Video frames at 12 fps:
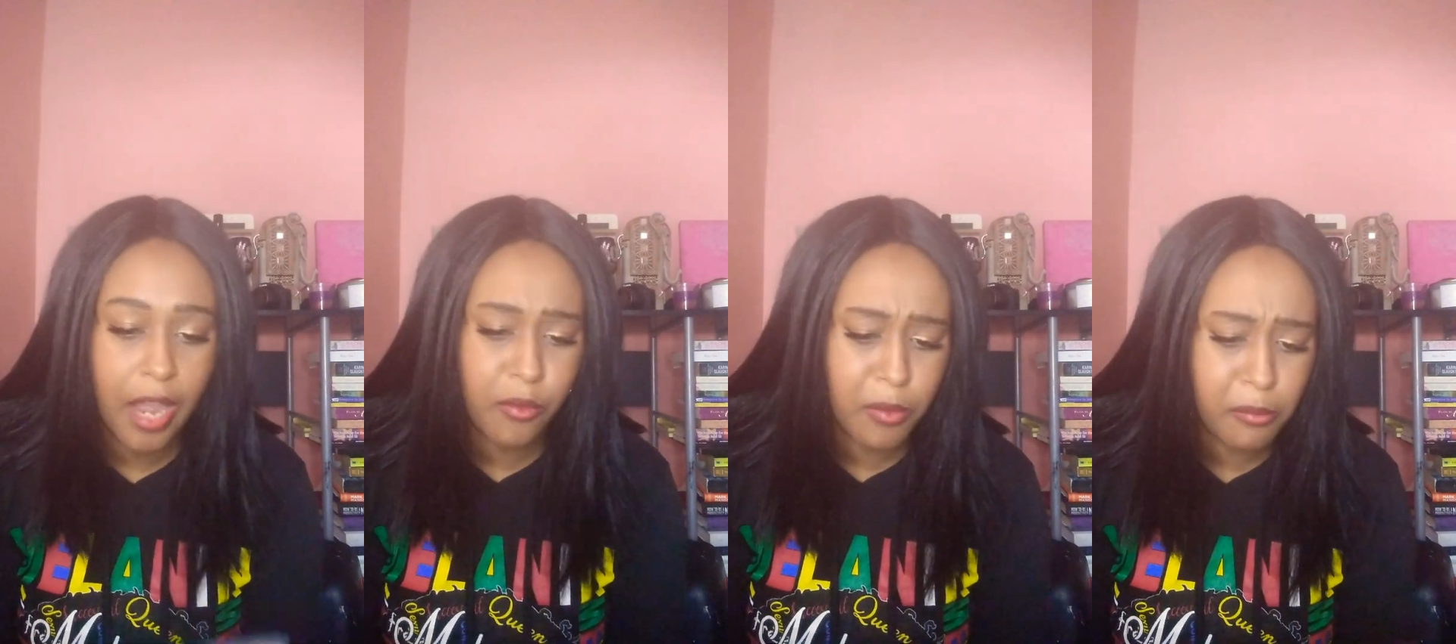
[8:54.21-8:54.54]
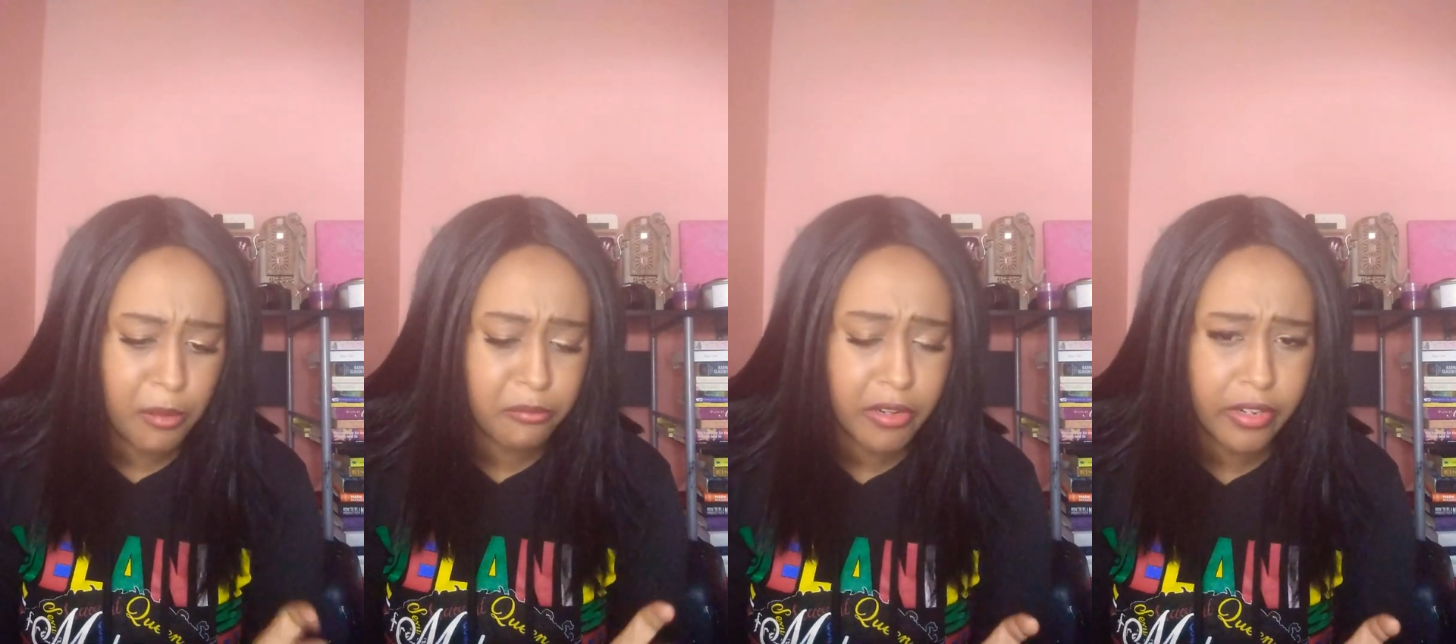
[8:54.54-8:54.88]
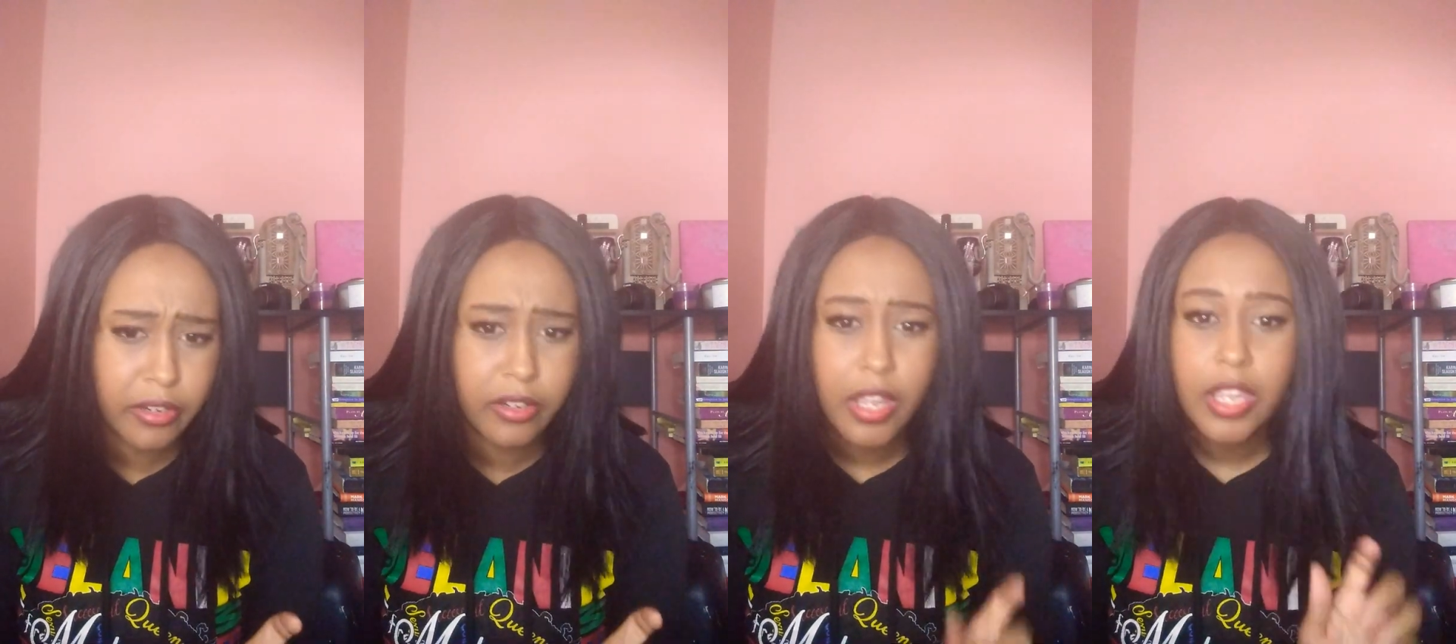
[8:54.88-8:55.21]
I
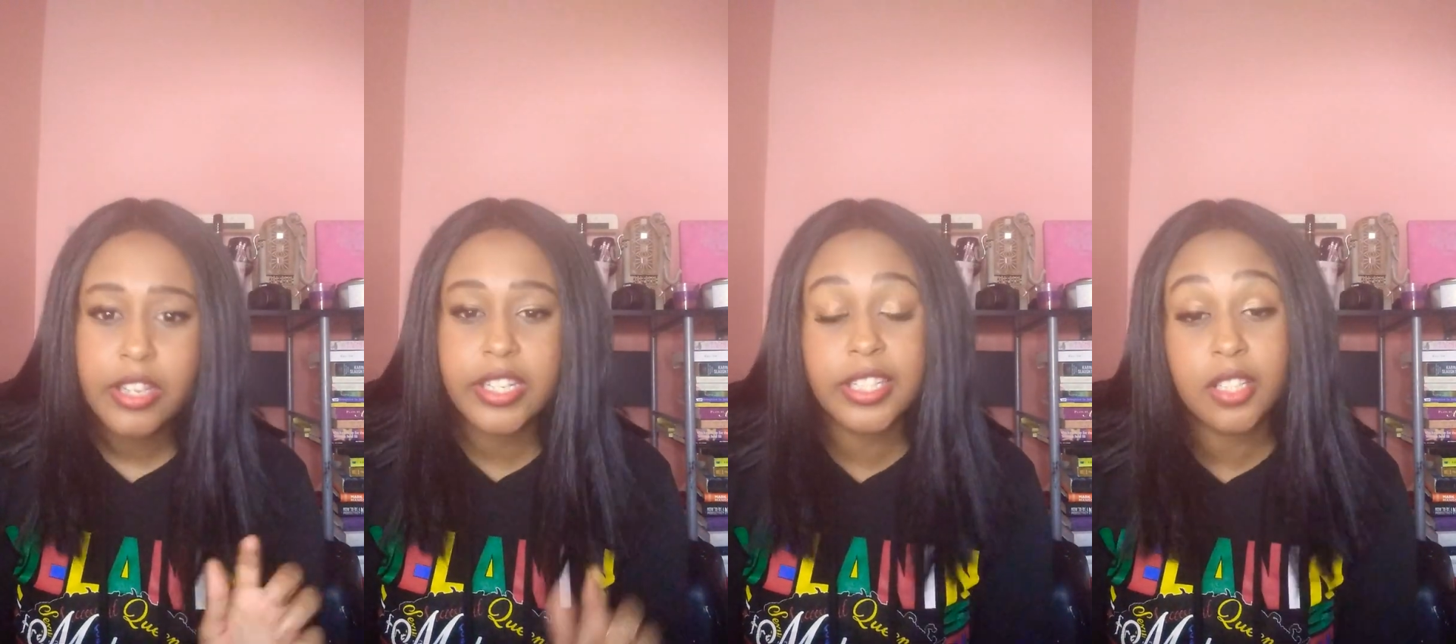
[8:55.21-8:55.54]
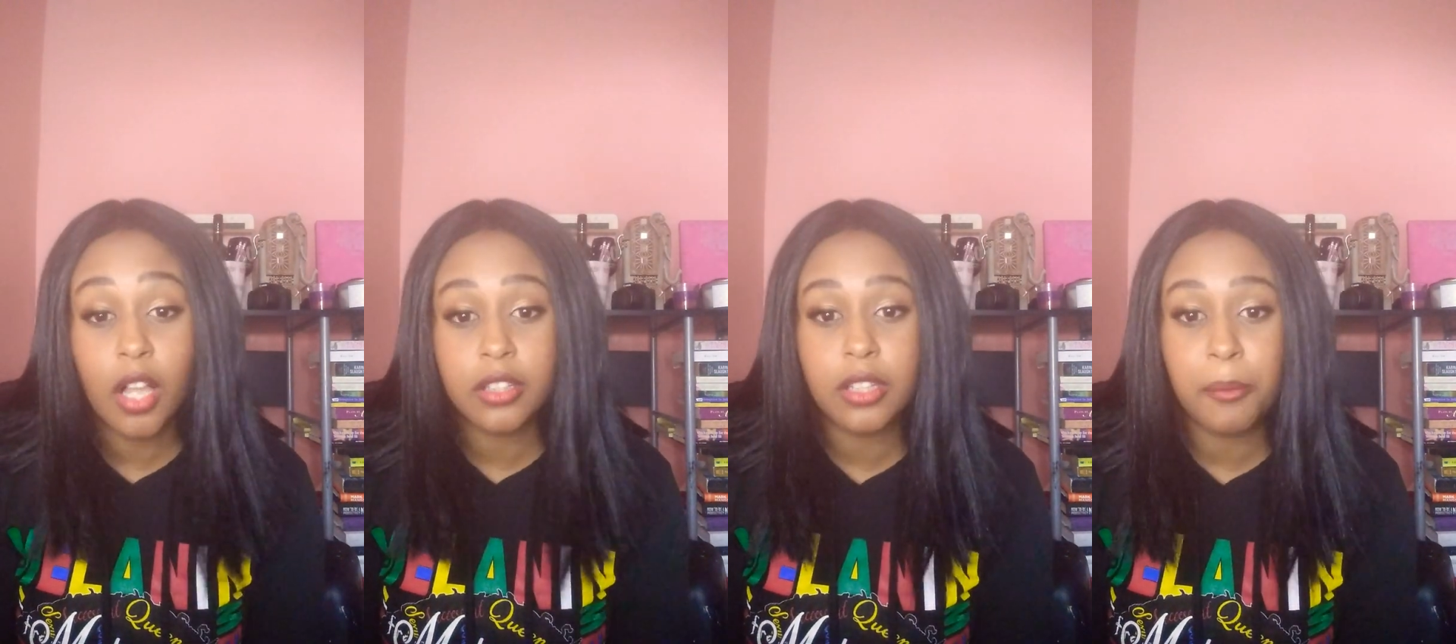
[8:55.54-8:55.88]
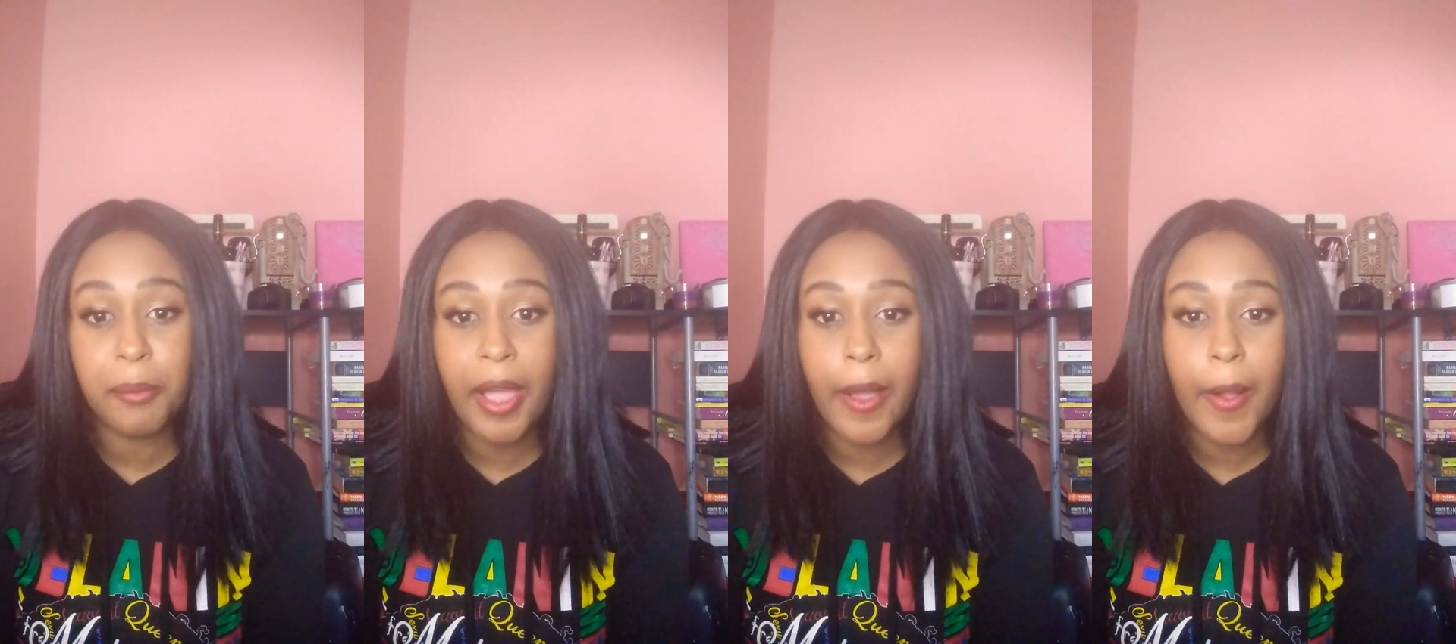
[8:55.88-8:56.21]
remember she talked
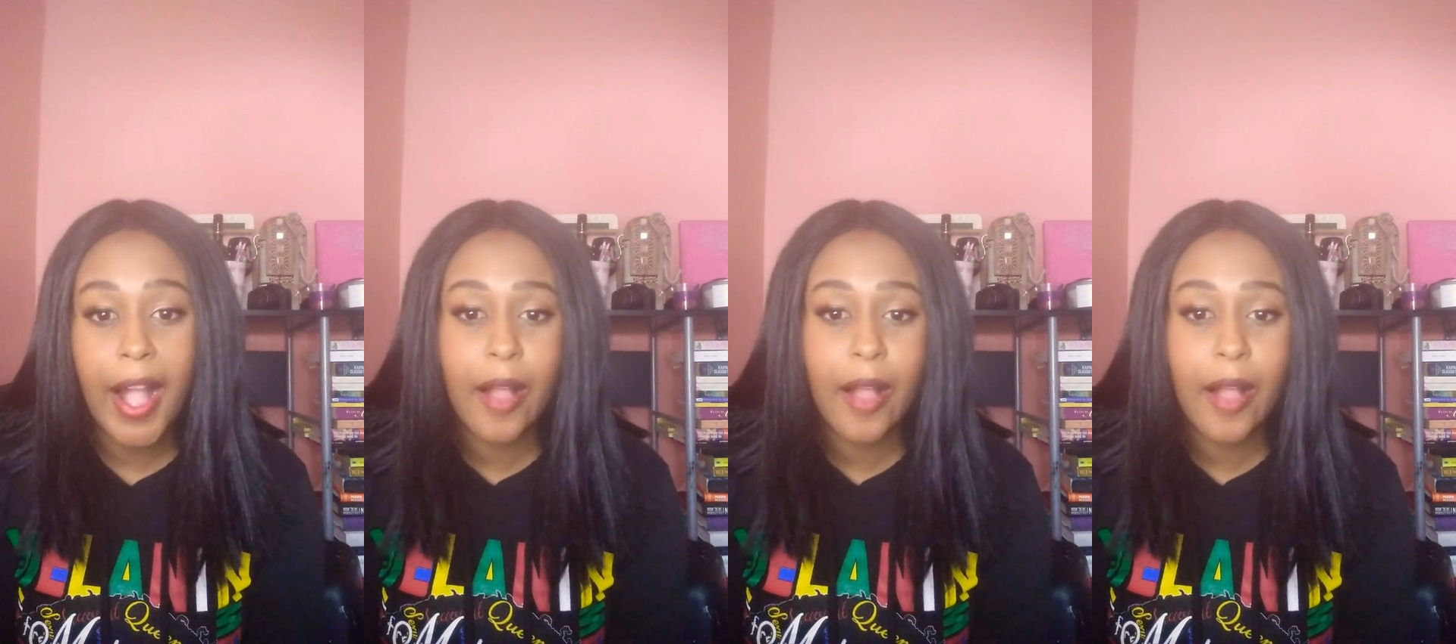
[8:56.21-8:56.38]
about